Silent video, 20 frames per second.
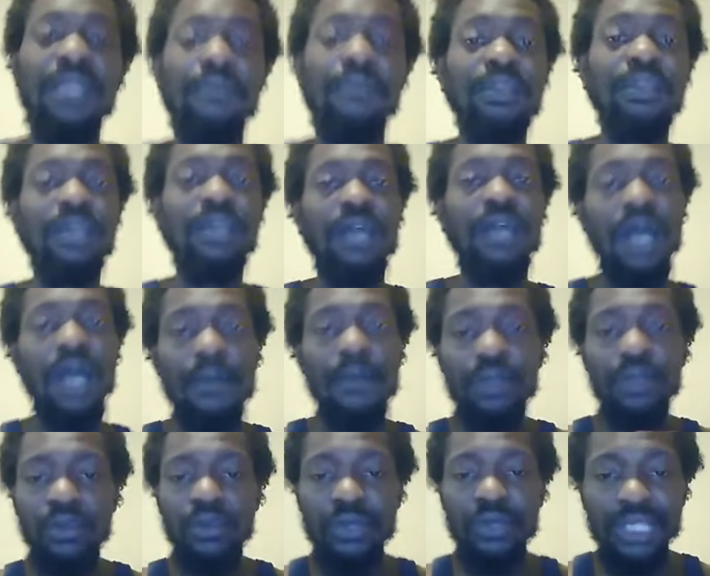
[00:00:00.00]
But look, I'm
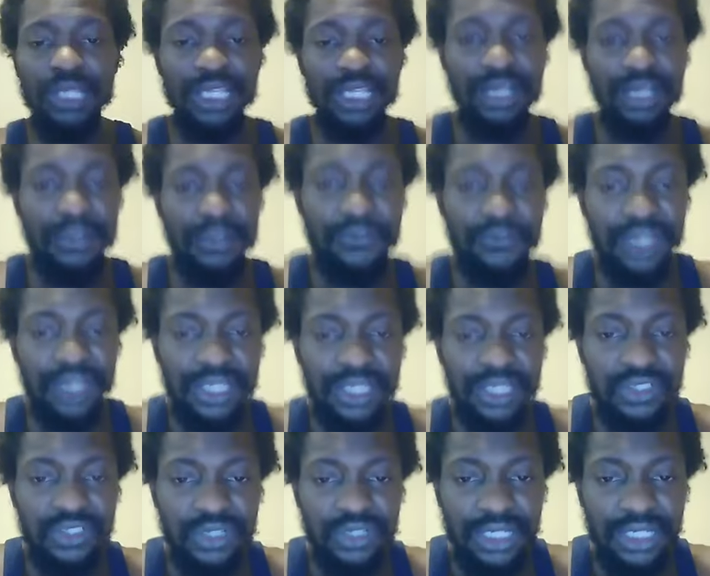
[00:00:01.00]
going to go ahead and get off of here,
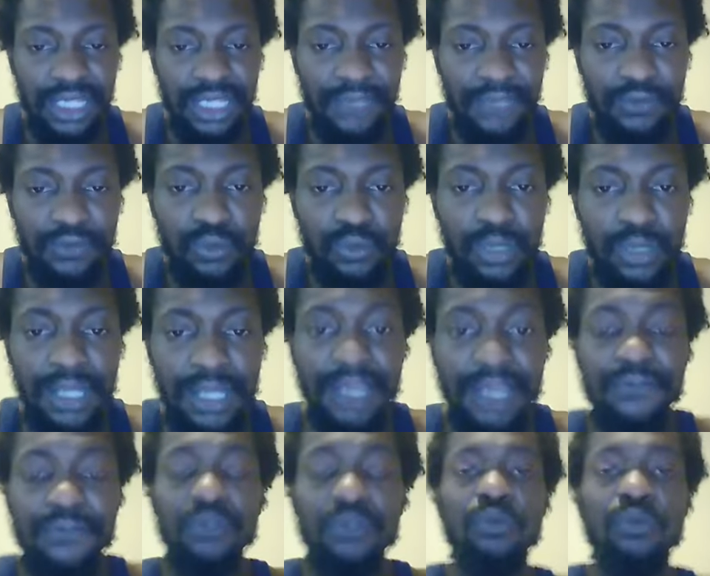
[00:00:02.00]
Trina. If you
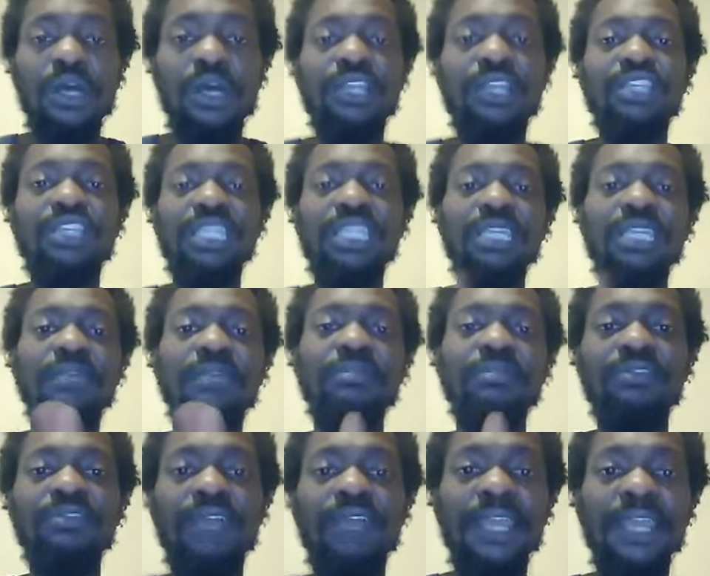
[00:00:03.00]
want, DM
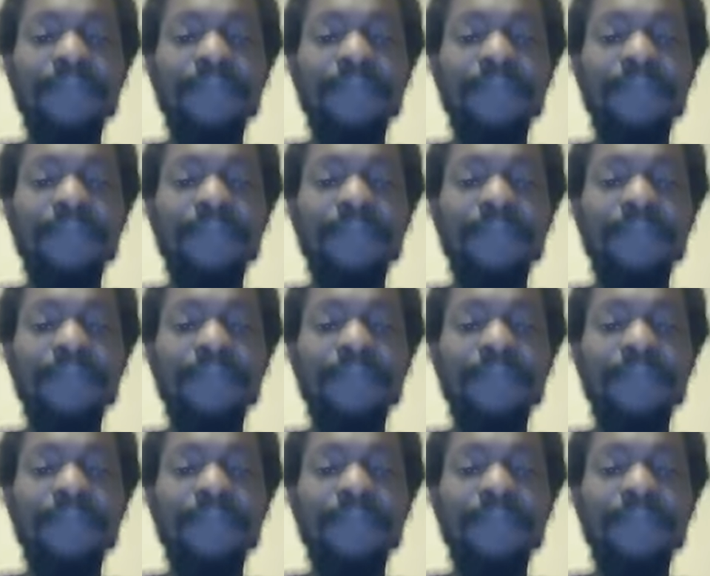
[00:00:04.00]
me, right?